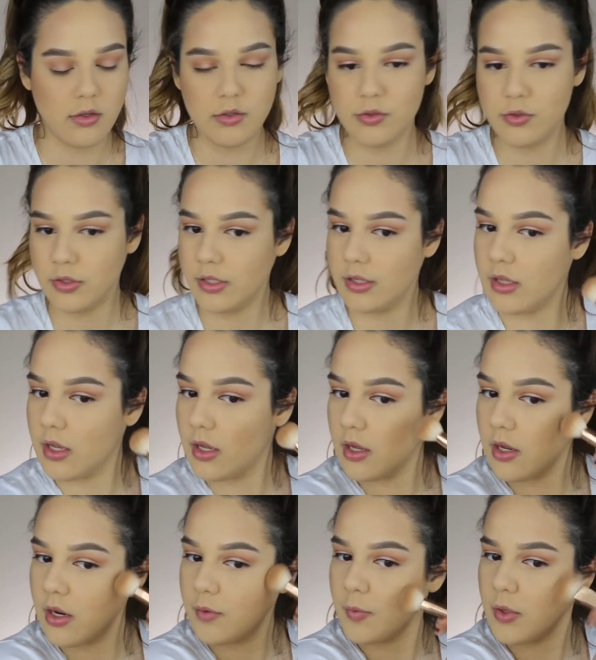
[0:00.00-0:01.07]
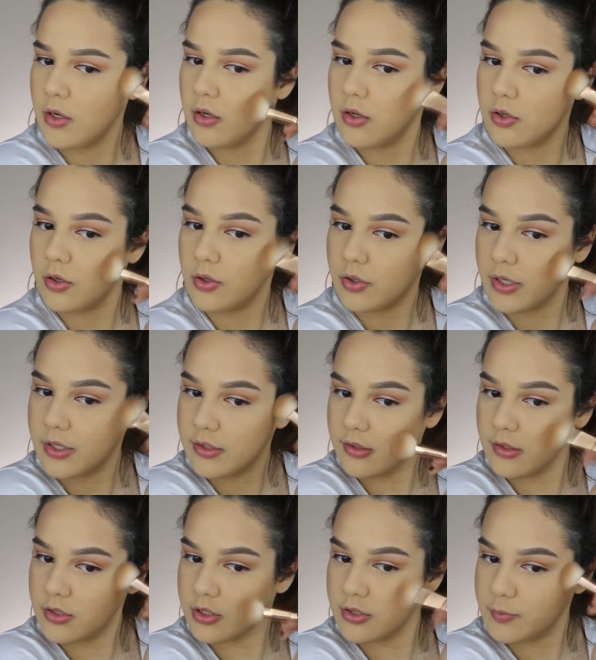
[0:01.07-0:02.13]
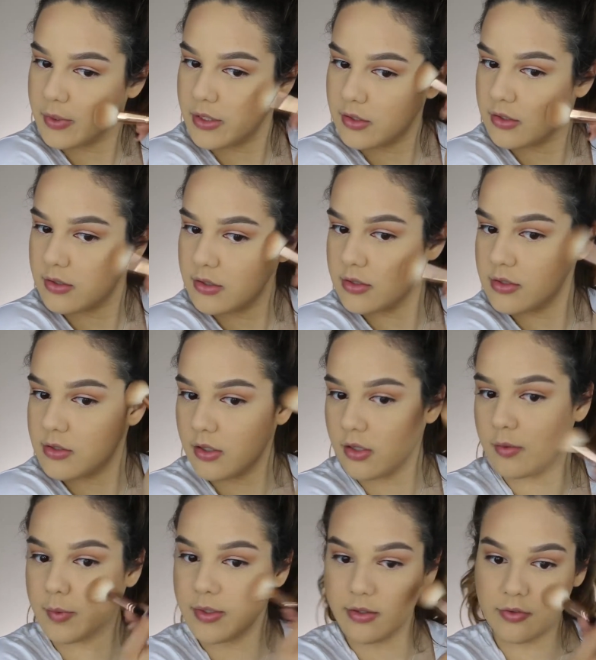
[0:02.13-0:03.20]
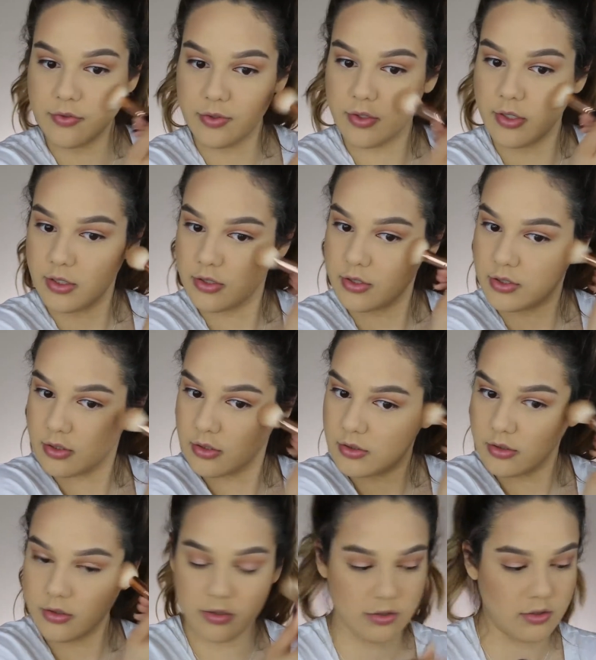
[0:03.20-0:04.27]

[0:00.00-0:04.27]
just like that. I'm not gonna go crazy just because it's all about the foundation.